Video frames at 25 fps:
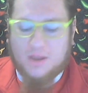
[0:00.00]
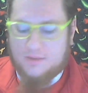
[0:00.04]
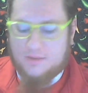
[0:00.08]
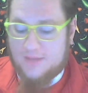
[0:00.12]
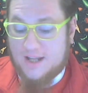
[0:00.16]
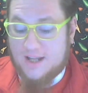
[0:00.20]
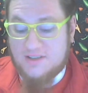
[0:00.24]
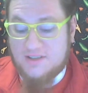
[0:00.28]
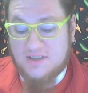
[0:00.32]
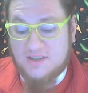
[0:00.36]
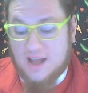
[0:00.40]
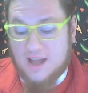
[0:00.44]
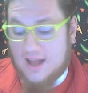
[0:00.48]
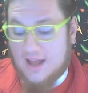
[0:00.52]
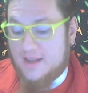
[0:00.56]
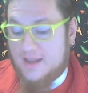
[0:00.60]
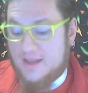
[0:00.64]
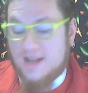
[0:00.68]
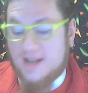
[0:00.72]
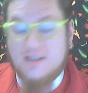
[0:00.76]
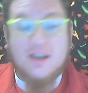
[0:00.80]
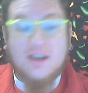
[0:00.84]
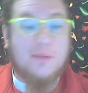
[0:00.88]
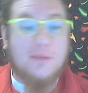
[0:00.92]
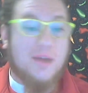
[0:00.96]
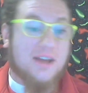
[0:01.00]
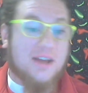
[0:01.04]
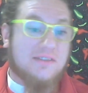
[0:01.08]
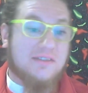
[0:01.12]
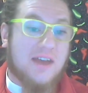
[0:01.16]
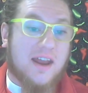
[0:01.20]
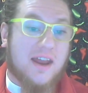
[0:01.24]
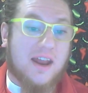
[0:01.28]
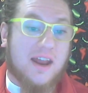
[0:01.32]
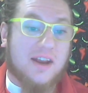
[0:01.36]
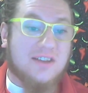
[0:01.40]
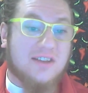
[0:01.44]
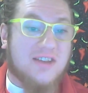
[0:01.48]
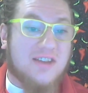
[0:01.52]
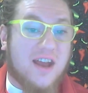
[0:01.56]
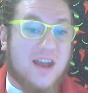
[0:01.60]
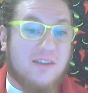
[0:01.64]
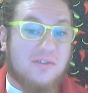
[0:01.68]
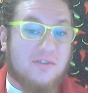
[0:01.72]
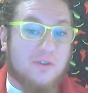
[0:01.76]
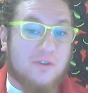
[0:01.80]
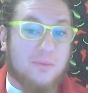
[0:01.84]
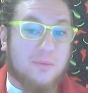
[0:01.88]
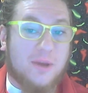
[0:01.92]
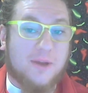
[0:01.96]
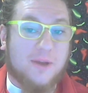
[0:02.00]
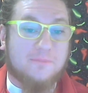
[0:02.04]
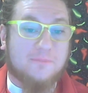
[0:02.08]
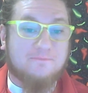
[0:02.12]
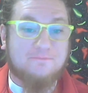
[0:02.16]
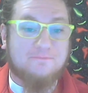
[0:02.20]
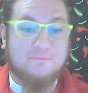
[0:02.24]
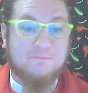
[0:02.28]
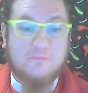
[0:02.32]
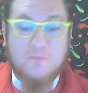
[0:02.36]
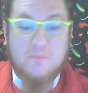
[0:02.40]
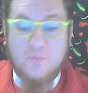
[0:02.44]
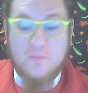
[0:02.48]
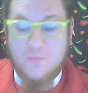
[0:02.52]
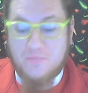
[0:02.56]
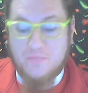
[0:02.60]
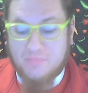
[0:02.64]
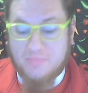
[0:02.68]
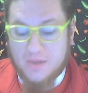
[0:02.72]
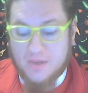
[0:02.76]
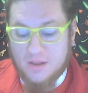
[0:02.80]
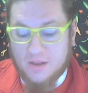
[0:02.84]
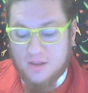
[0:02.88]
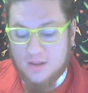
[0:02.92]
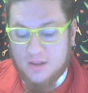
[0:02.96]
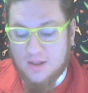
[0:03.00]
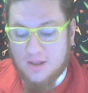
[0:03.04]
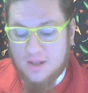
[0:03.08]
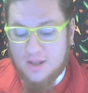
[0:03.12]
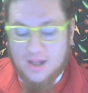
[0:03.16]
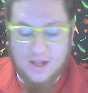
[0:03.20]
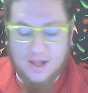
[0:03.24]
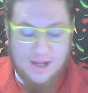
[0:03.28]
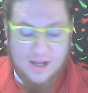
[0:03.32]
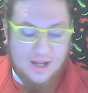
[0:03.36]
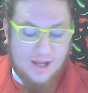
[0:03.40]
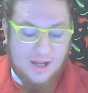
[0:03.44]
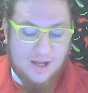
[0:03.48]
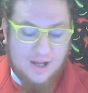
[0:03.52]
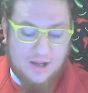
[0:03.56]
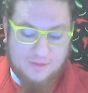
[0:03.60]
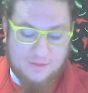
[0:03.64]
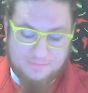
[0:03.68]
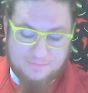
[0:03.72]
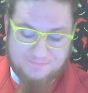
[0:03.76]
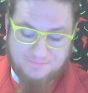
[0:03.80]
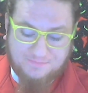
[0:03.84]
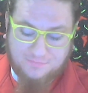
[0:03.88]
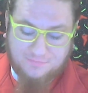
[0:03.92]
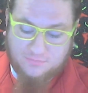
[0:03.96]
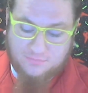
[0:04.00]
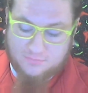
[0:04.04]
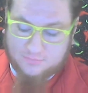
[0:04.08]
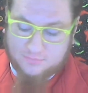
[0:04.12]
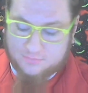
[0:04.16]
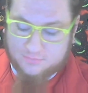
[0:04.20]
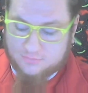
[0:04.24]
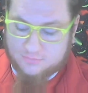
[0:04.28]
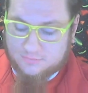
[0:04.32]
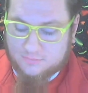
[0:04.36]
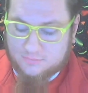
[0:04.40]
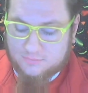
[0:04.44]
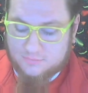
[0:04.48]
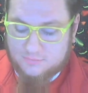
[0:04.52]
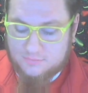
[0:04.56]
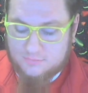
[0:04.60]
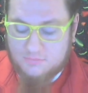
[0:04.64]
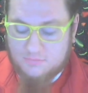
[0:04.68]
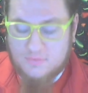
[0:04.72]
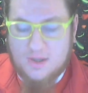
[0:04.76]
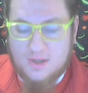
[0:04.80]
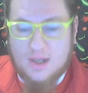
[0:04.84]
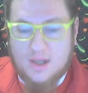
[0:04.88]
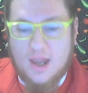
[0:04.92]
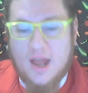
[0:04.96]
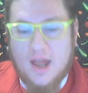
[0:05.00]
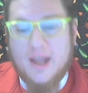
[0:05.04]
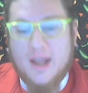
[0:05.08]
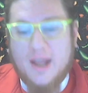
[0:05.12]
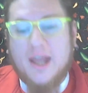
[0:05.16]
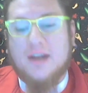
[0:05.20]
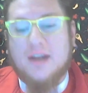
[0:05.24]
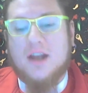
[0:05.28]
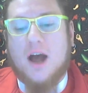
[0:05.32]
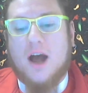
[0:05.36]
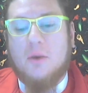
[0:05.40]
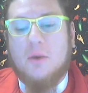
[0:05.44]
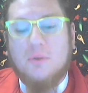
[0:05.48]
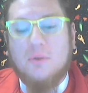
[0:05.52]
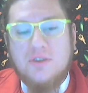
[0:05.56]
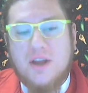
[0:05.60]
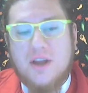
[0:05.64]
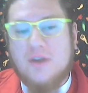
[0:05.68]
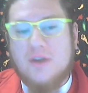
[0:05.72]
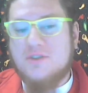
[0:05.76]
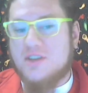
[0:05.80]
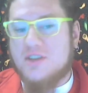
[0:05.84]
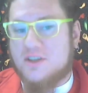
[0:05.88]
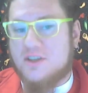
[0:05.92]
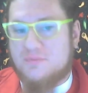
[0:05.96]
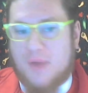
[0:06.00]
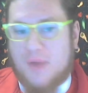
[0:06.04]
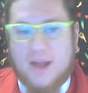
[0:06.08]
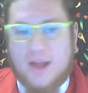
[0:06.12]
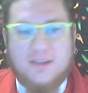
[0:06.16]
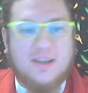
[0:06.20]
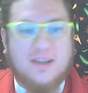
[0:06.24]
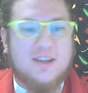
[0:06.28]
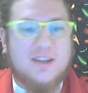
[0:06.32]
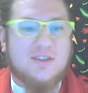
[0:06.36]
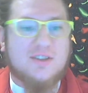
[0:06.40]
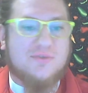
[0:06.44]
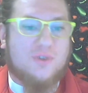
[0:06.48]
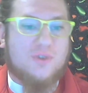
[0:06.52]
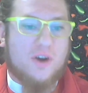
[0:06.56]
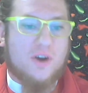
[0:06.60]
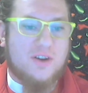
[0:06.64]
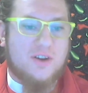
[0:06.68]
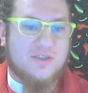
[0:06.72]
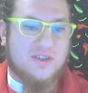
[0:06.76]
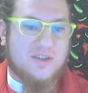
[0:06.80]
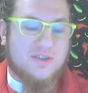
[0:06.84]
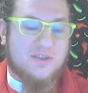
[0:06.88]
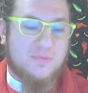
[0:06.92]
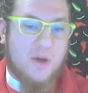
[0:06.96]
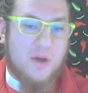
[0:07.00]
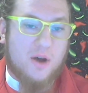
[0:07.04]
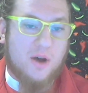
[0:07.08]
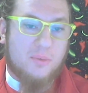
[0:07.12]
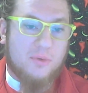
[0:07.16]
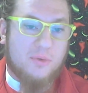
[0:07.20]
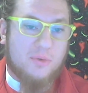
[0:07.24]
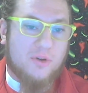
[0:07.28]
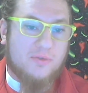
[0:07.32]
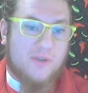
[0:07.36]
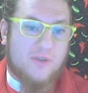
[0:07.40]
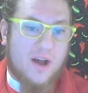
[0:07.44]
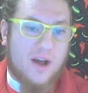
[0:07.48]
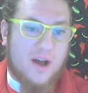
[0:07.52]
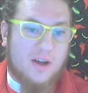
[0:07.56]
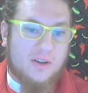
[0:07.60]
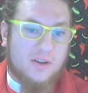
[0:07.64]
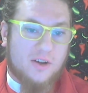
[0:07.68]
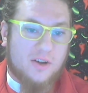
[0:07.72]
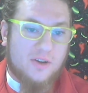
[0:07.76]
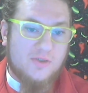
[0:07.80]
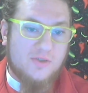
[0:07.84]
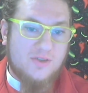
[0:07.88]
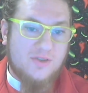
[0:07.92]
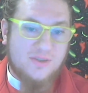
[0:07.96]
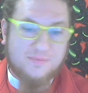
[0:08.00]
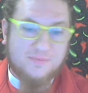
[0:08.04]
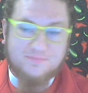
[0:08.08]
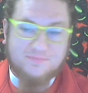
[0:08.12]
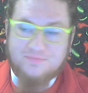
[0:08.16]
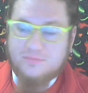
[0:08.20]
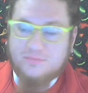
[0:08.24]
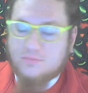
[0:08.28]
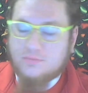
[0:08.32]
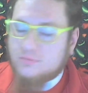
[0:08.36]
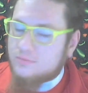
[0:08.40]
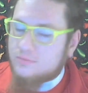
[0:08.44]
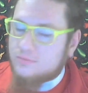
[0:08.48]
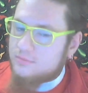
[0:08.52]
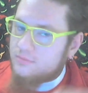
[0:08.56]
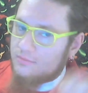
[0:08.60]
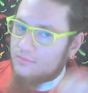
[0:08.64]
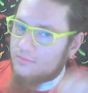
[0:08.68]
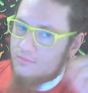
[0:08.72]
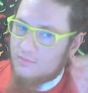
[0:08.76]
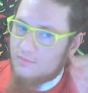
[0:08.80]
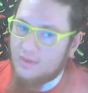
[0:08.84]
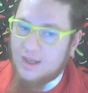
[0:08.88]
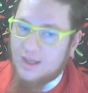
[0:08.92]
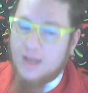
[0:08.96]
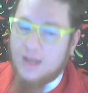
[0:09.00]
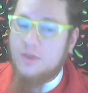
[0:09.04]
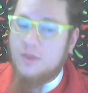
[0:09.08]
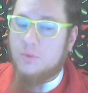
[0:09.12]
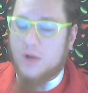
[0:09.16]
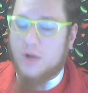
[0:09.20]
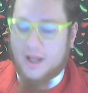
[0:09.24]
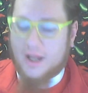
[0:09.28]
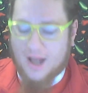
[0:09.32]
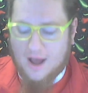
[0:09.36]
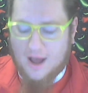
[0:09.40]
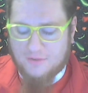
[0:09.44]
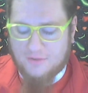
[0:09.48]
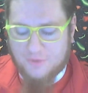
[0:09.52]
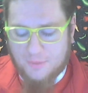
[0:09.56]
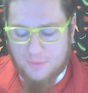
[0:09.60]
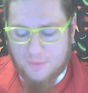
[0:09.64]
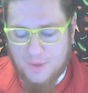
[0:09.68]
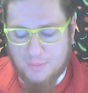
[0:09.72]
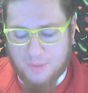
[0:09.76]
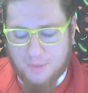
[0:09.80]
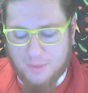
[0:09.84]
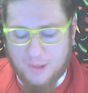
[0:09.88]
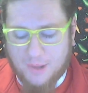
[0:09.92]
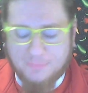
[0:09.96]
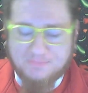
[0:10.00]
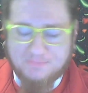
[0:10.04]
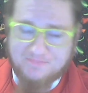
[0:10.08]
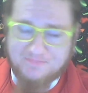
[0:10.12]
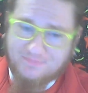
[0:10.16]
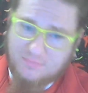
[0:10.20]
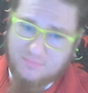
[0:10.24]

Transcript: That's uh, that's gonna be a 10 out of 10 for me. Um, again, not what I was expecting as far as the smell profile goes, and what I got from it, but